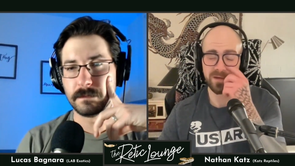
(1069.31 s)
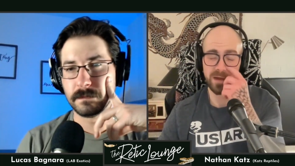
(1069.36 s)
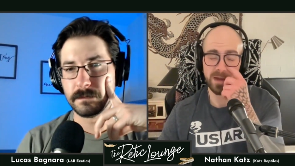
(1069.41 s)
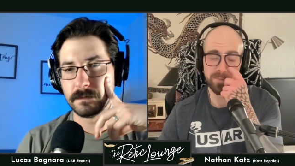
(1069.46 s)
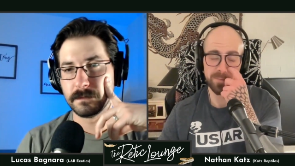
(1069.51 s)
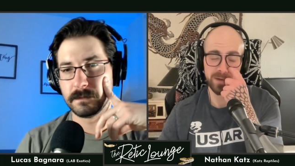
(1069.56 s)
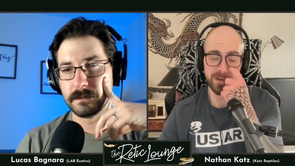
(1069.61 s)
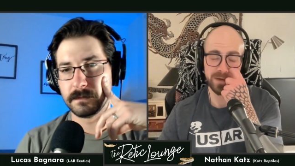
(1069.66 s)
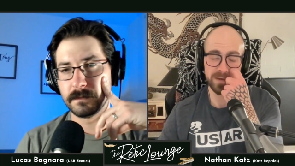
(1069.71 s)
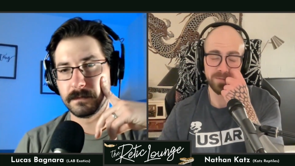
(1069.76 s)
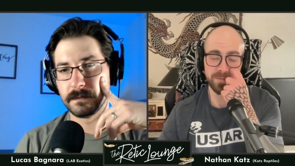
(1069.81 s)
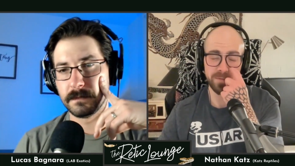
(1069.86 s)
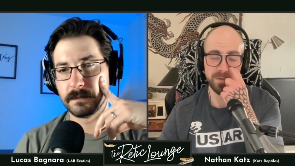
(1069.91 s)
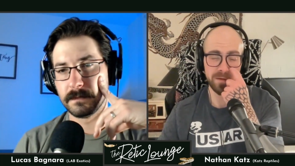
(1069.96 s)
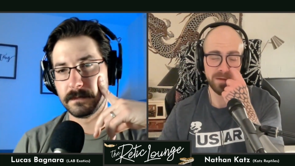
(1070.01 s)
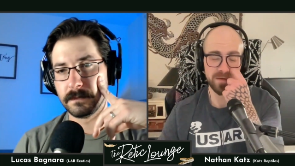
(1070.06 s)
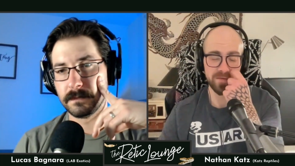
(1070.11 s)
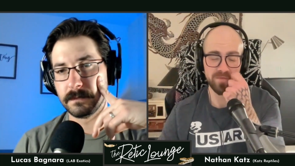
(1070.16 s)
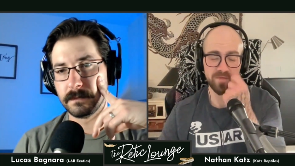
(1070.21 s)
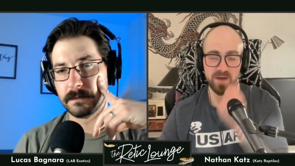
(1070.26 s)
Speaker 1: I mean,
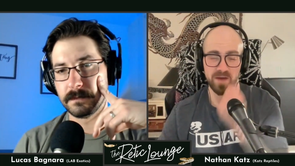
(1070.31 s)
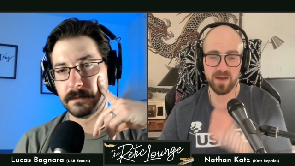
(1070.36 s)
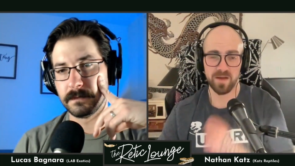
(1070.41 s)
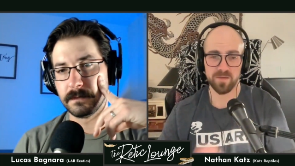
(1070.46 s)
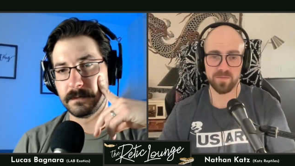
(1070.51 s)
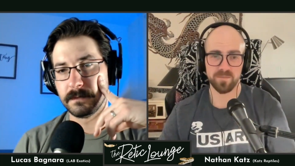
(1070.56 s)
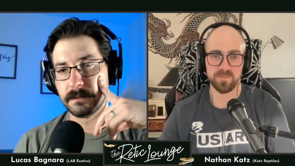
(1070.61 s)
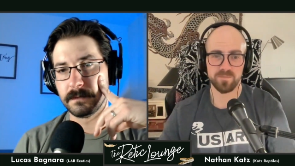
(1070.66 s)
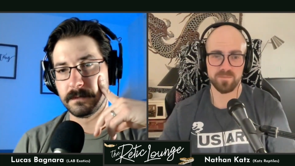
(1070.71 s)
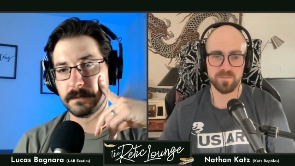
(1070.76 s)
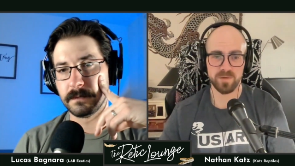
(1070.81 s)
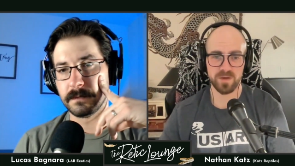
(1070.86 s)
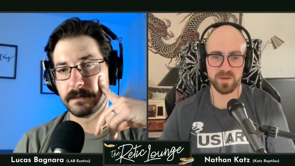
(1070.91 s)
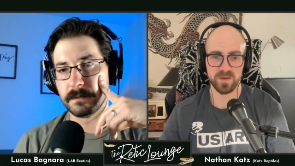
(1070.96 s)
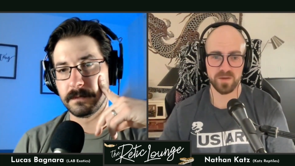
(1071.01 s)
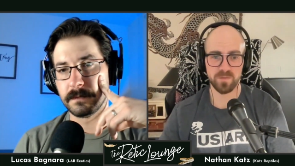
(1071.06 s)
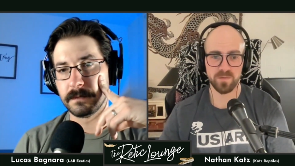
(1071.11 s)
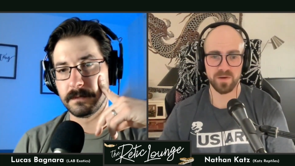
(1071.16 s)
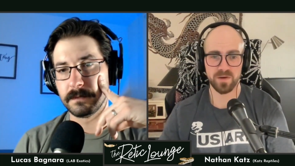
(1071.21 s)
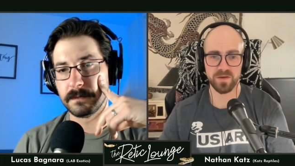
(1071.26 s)
if I
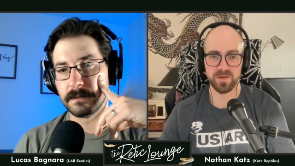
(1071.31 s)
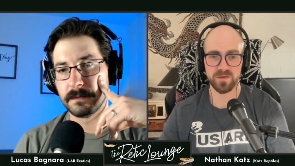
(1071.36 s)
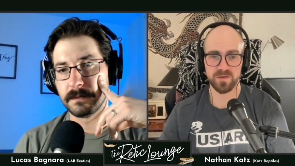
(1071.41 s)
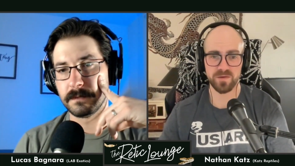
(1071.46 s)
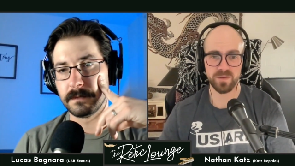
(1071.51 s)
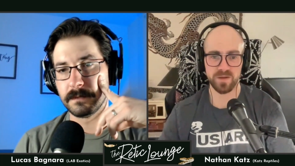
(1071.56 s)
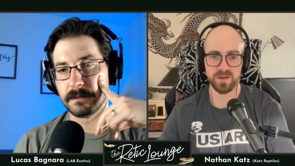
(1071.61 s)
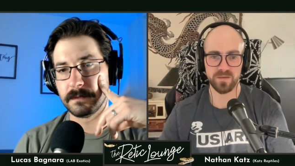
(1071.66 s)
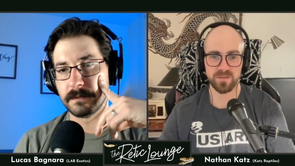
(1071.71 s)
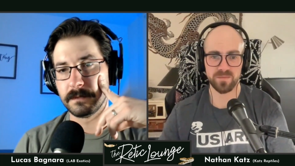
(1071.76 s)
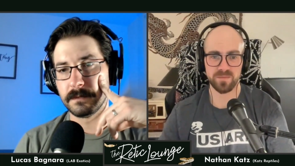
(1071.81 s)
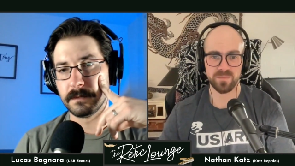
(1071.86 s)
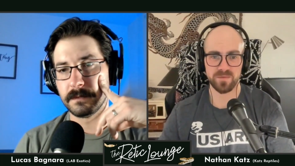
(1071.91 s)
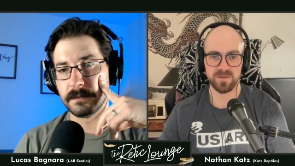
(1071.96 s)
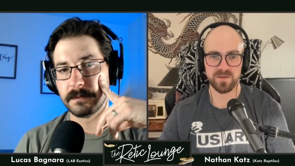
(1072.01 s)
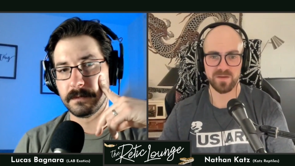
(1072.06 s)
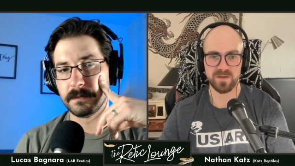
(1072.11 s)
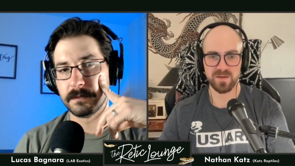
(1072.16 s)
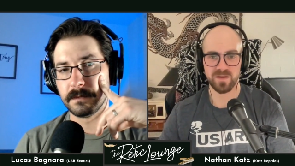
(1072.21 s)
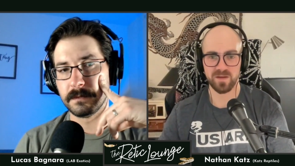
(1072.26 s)
really want to do it
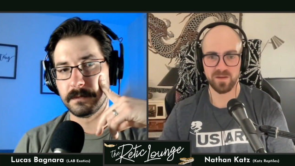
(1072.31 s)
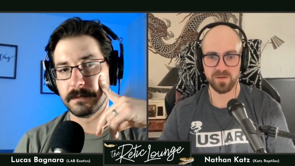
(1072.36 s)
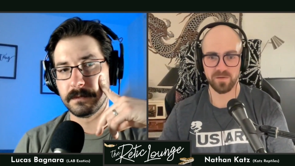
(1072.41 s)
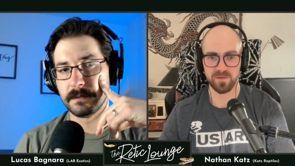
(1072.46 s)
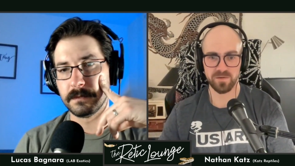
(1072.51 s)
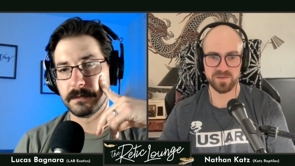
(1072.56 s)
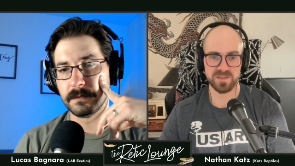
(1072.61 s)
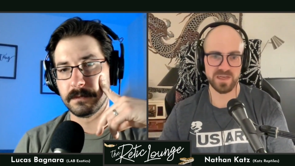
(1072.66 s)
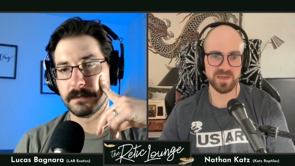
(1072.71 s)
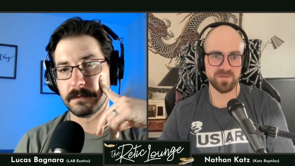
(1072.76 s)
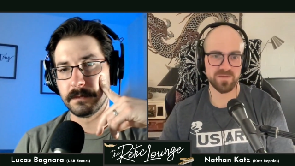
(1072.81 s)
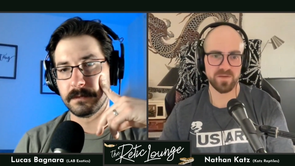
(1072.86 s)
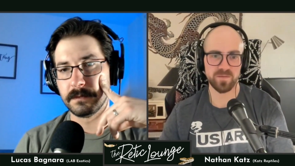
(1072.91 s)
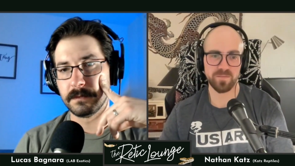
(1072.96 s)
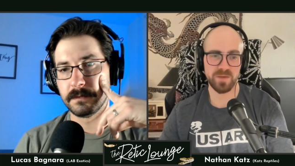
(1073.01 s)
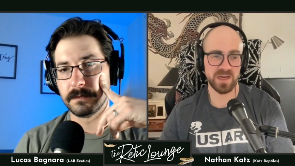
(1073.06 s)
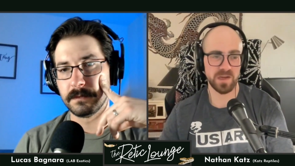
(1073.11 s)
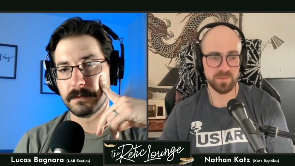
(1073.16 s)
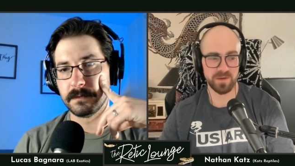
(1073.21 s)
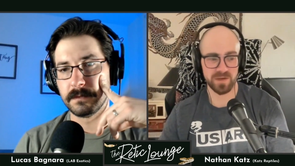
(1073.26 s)
a little safer,
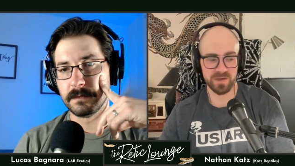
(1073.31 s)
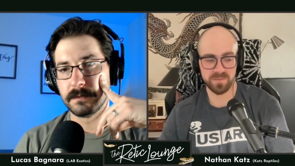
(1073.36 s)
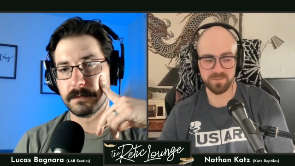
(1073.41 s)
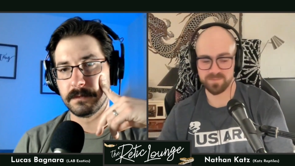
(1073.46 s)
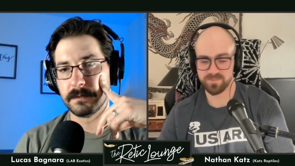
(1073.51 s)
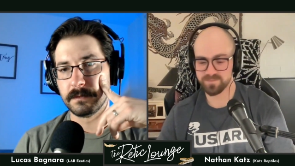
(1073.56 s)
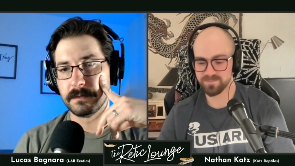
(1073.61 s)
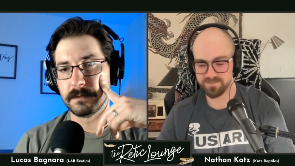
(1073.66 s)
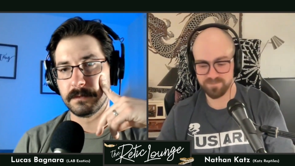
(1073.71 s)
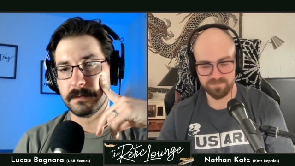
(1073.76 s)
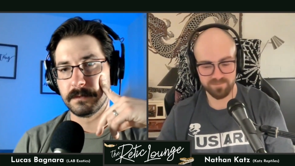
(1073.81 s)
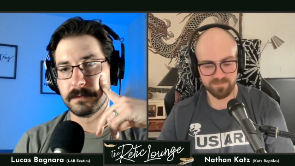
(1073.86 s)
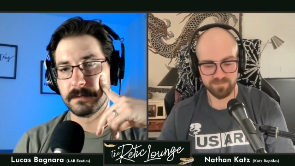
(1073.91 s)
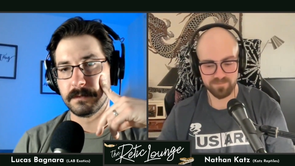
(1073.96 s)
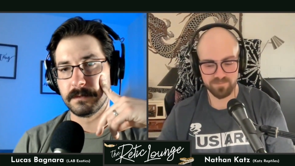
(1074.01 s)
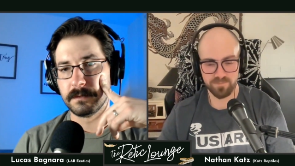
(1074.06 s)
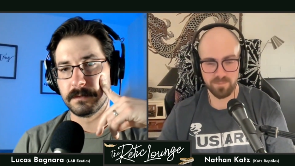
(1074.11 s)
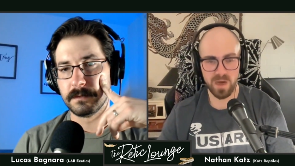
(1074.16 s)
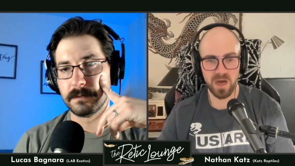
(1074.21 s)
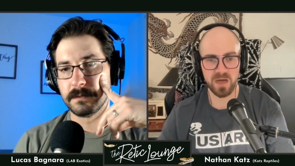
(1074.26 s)
maybe
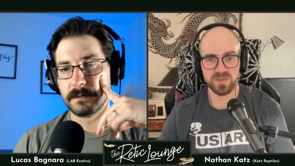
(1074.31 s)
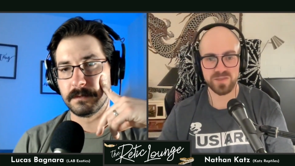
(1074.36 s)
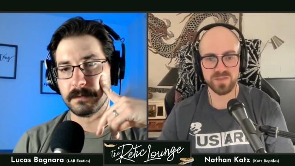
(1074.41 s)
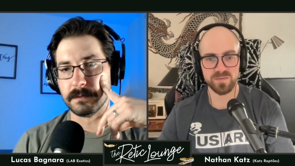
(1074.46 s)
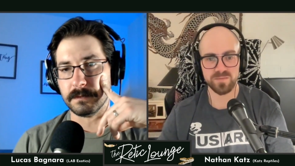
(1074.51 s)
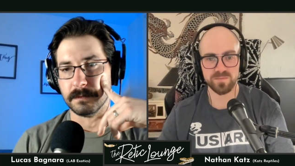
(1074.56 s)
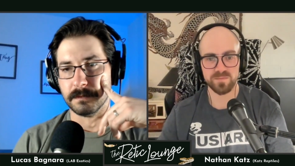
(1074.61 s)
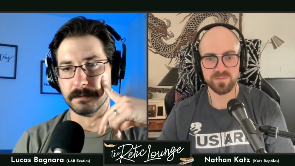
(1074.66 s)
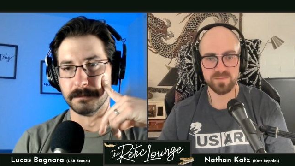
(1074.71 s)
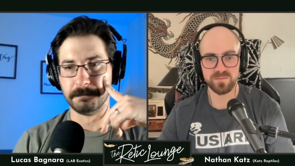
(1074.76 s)
moss.